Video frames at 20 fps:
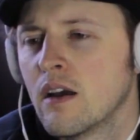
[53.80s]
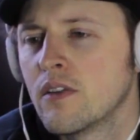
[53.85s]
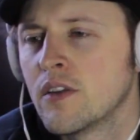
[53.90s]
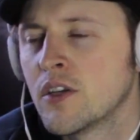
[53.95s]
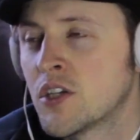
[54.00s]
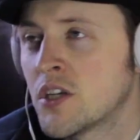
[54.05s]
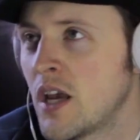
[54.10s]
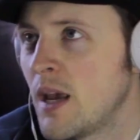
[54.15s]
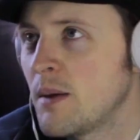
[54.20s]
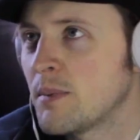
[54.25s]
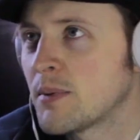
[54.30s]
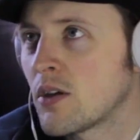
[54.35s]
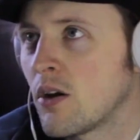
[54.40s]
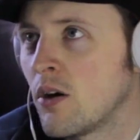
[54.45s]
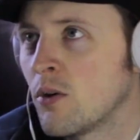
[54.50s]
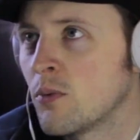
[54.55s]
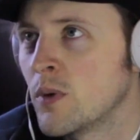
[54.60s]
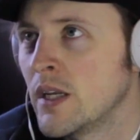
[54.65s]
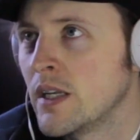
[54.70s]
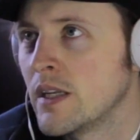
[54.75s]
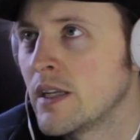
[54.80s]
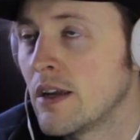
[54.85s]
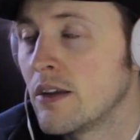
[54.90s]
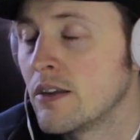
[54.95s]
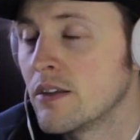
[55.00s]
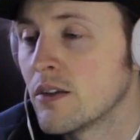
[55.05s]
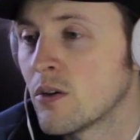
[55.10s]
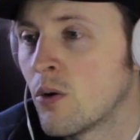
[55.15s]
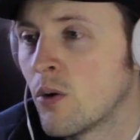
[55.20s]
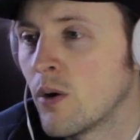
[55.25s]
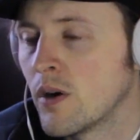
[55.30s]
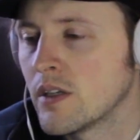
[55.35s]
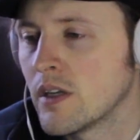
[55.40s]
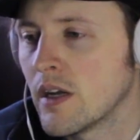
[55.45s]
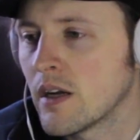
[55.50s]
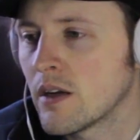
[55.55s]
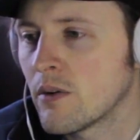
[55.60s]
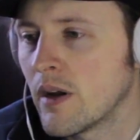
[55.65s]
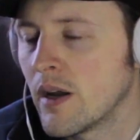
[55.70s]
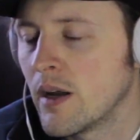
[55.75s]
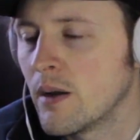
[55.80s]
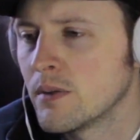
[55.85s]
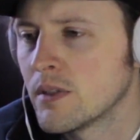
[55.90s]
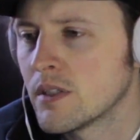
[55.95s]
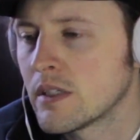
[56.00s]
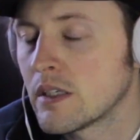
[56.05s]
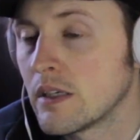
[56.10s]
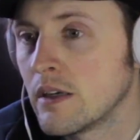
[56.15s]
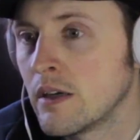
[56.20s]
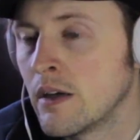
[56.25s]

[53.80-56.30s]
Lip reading: shapes all written down in the chord diagrams.